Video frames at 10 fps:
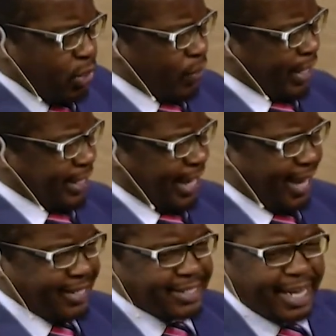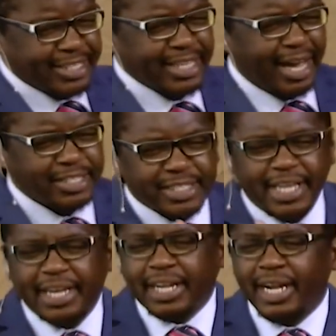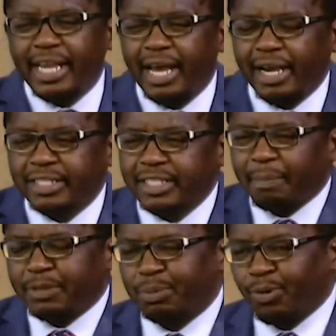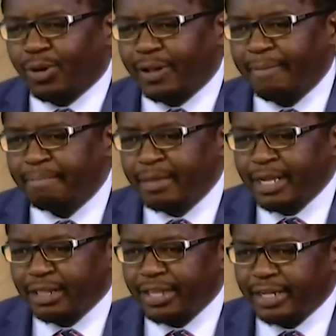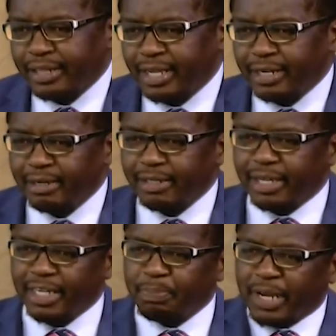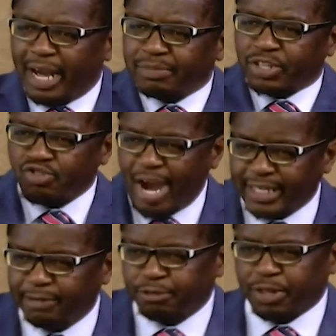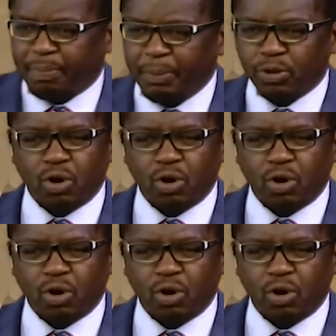looking nice, aesthetically acceptable, then it becomes attractive to the people.